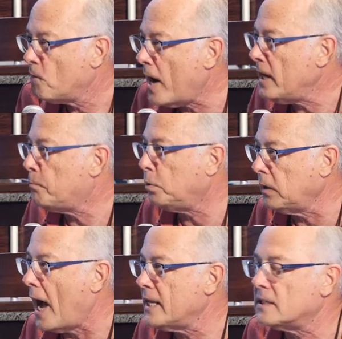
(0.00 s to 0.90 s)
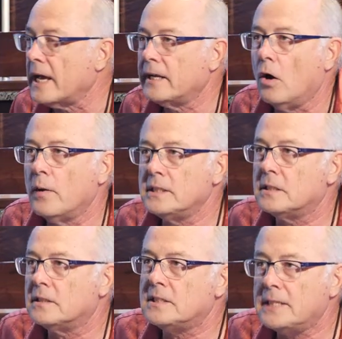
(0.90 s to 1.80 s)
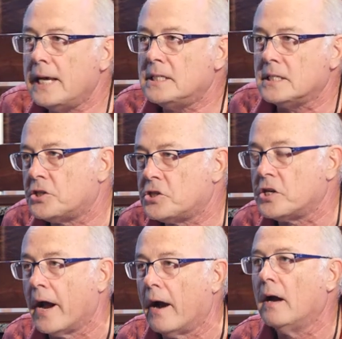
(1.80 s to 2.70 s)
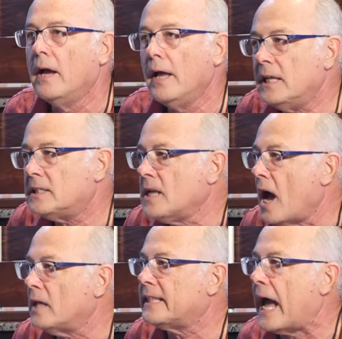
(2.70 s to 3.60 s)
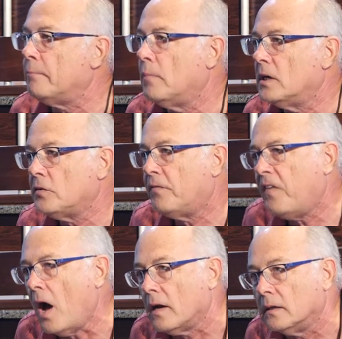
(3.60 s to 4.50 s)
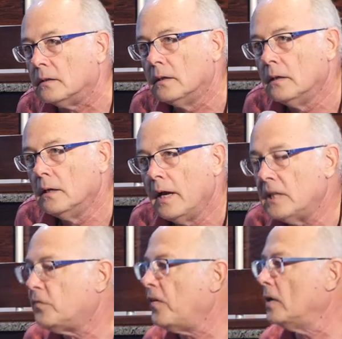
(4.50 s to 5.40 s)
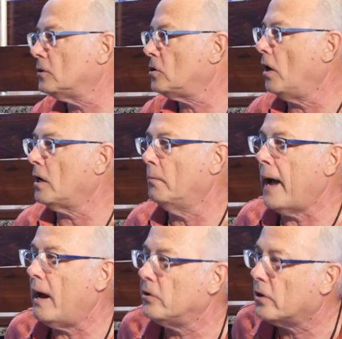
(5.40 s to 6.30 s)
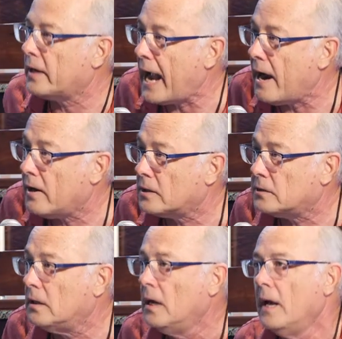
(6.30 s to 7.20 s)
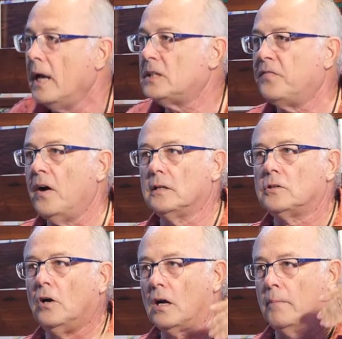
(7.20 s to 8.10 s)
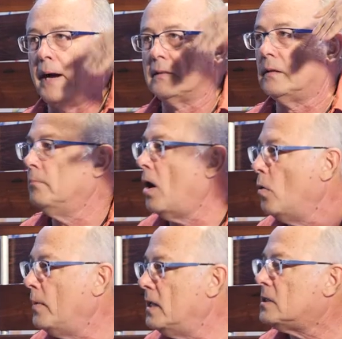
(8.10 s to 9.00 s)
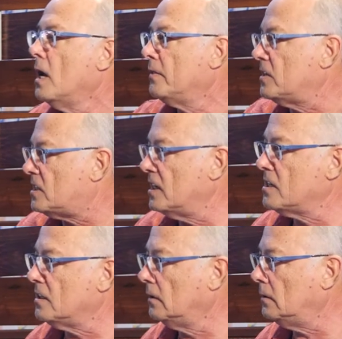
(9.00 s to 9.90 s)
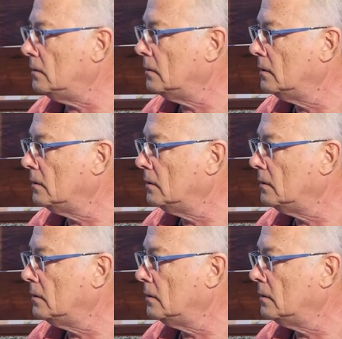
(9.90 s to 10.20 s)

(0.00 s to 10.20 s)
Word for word: Writing plot is like going to the dentist chair. It's not that much fun. It's fun to talk about your character. It's fun to talk about the moments, the sizzle,